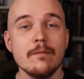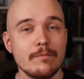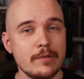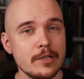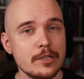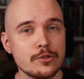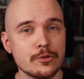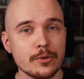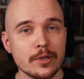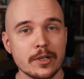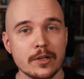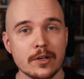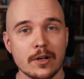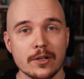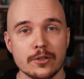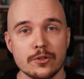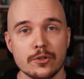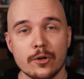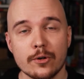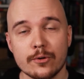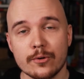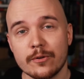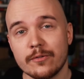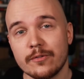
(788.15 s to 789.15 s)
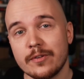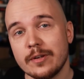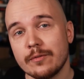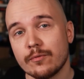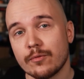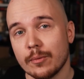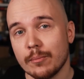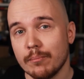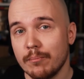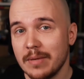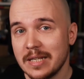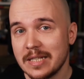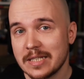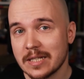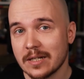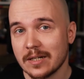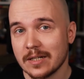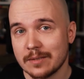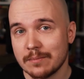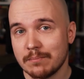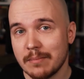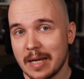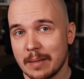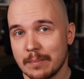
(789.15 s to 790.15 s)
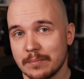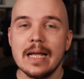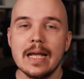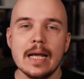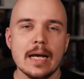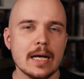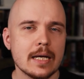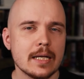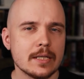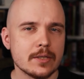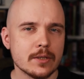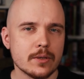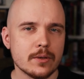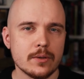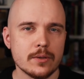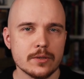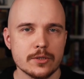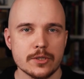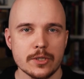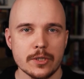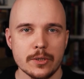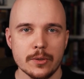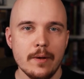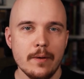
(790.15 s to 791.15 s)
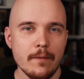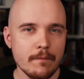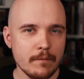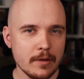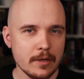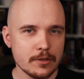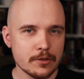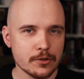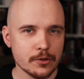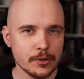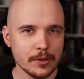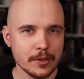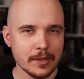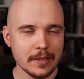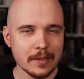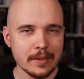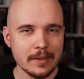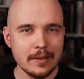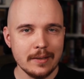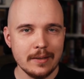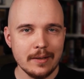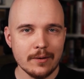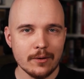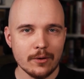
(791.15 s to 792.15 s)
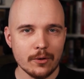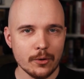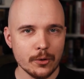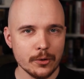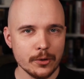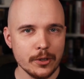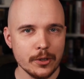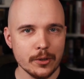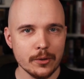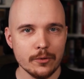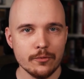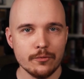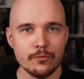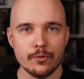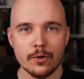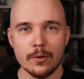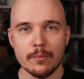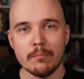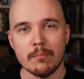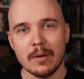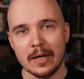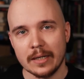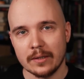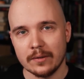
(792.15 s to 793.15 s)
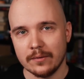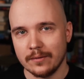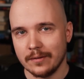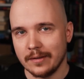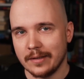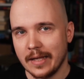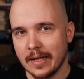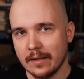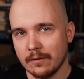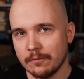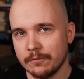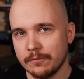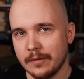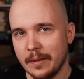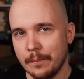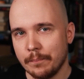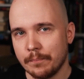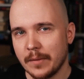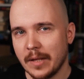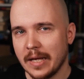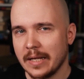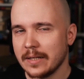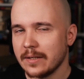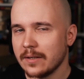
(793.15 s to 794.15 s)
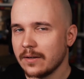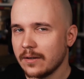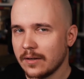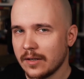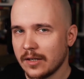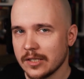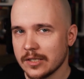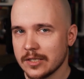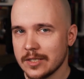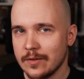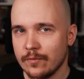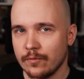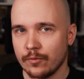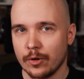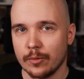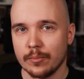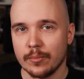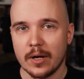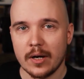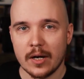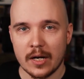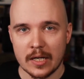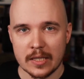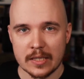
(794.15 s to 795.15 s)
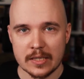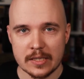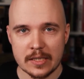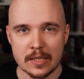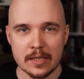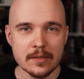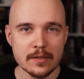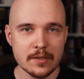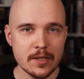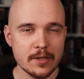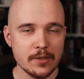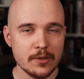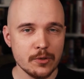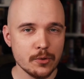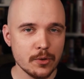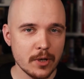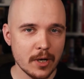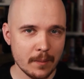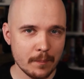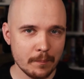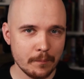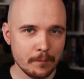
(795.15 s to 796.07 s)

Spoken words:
featuring cartography from Miscast Maps, and also featuring audio from Michael Gelfi and art from Hans Zenuga.